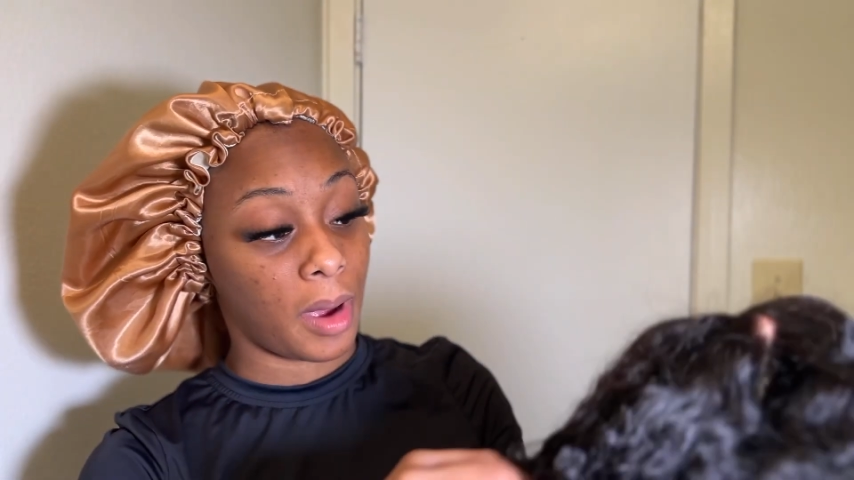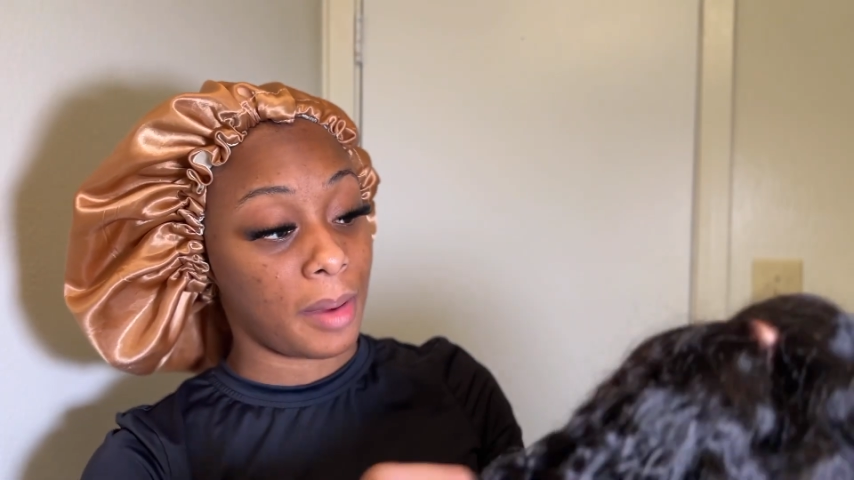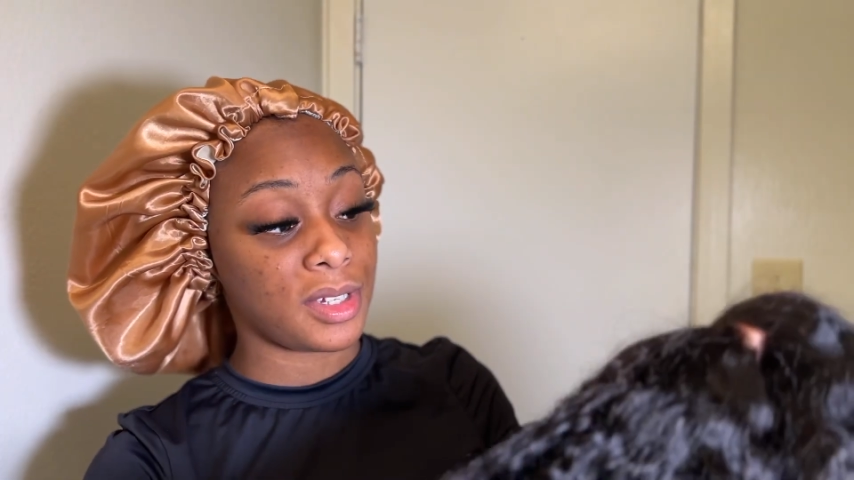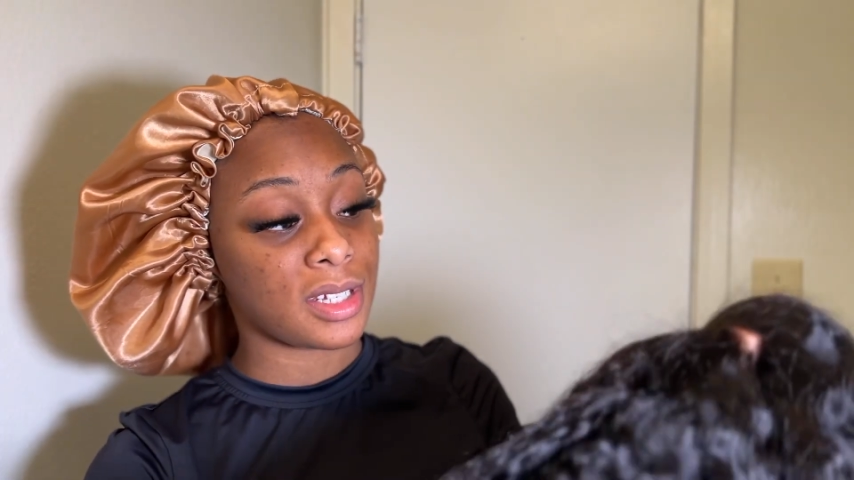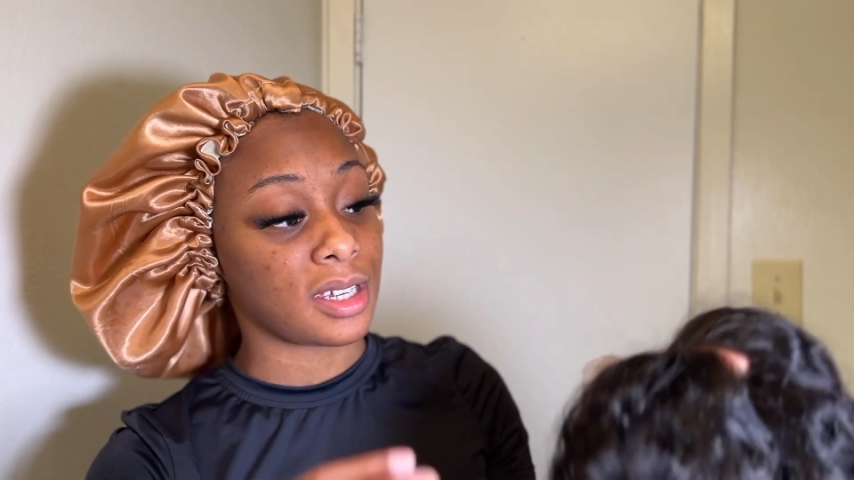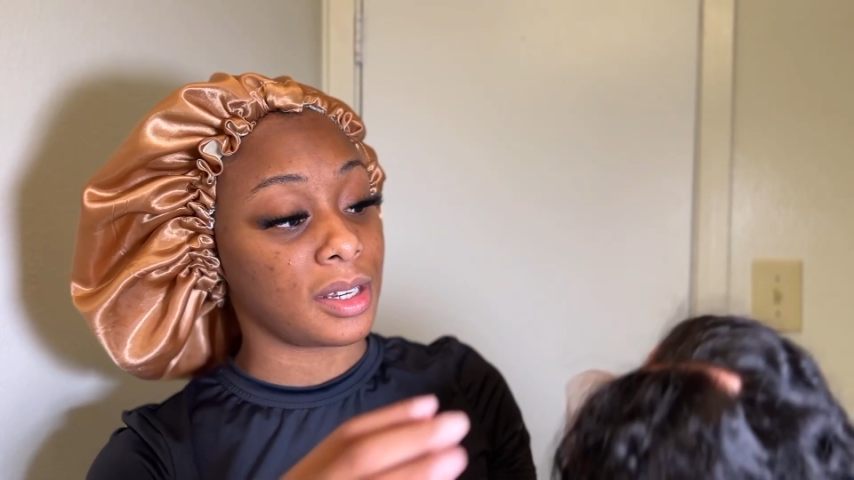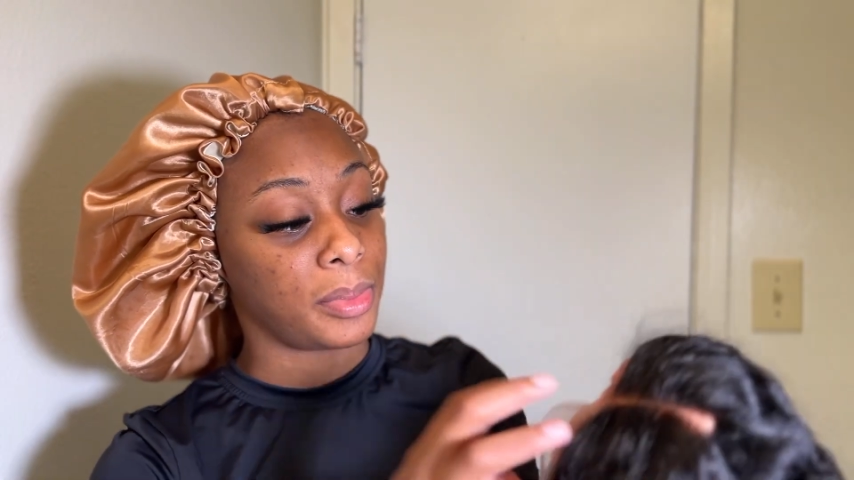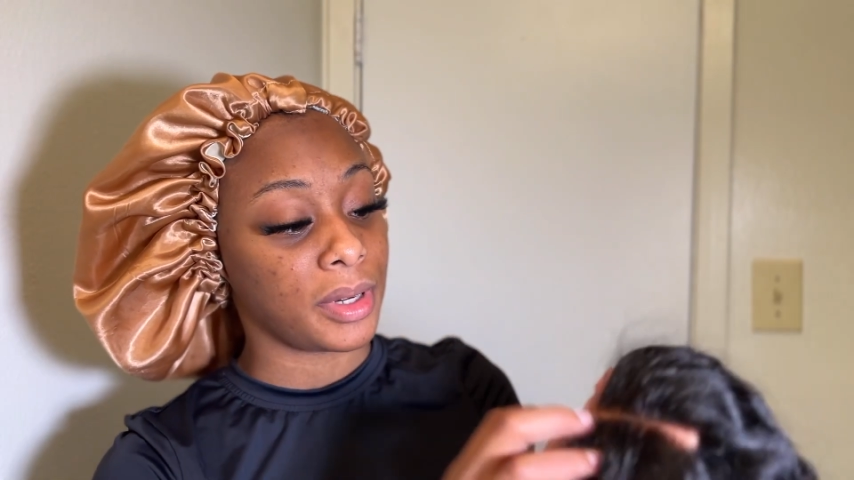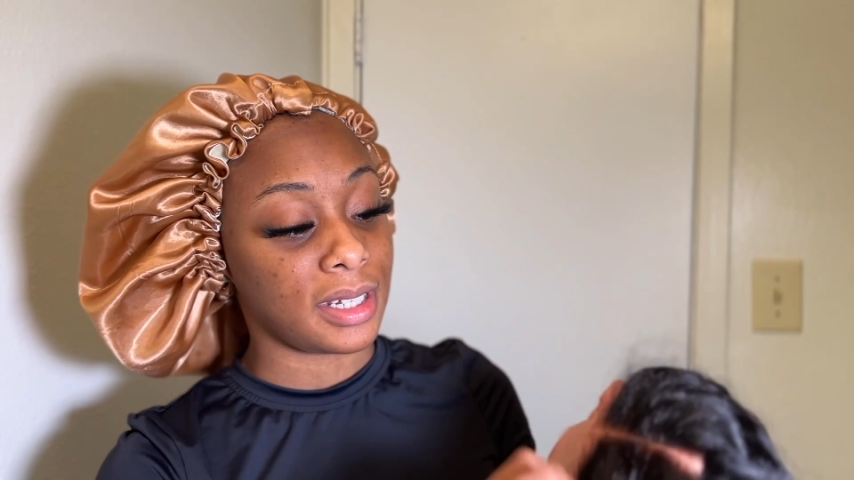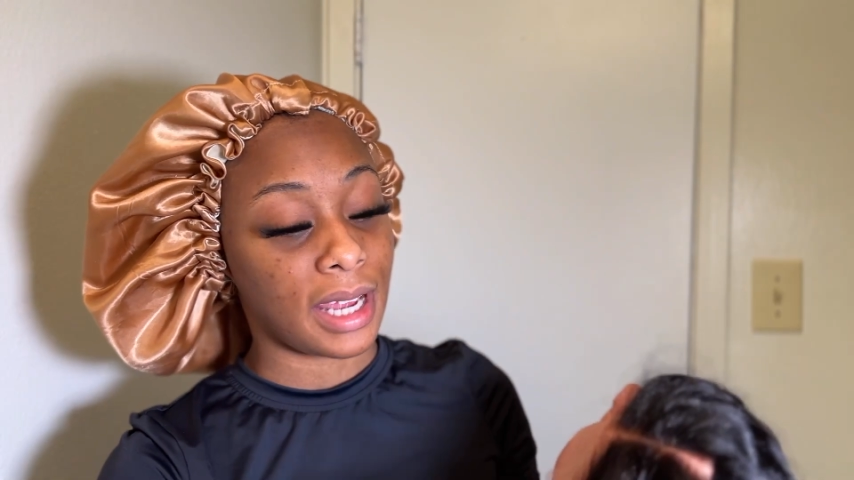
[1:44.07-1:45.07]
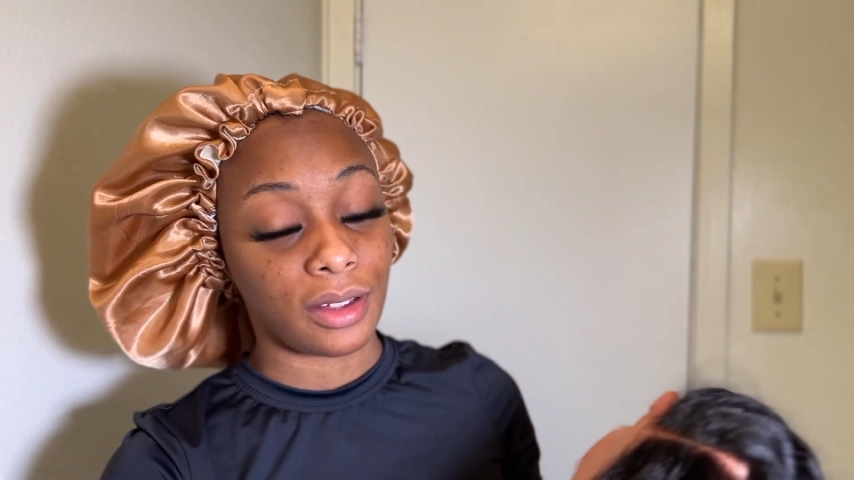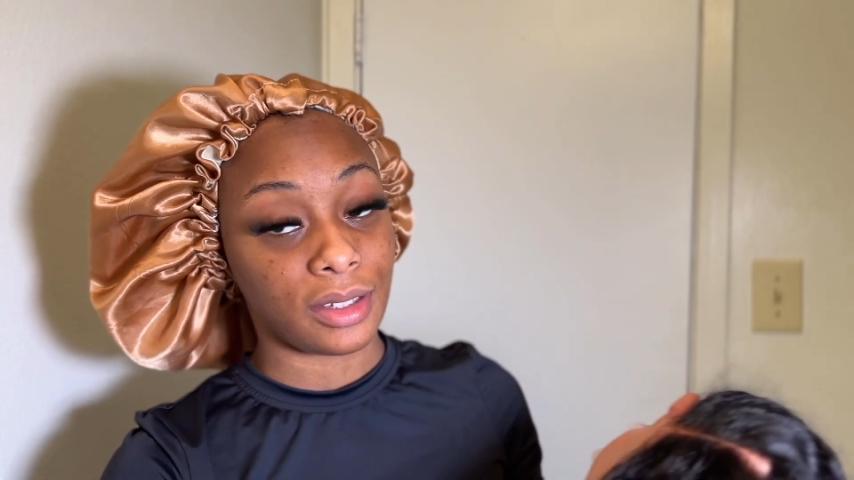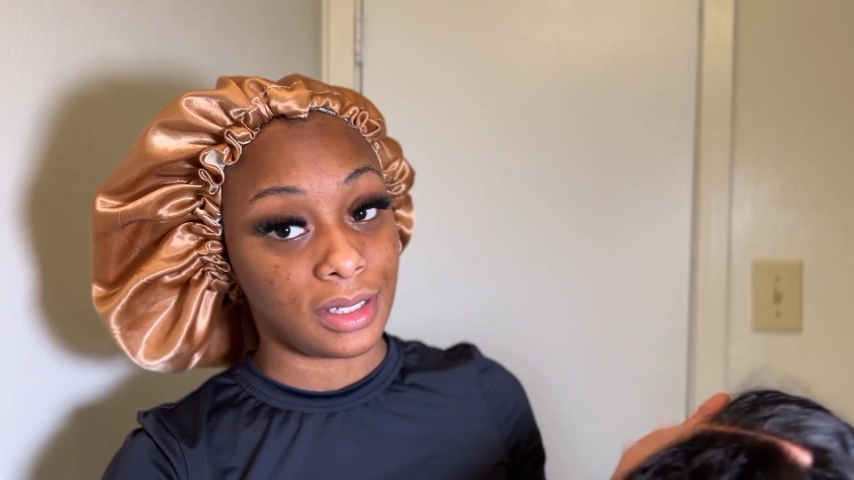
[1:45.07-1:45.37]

I'm just gonna put down the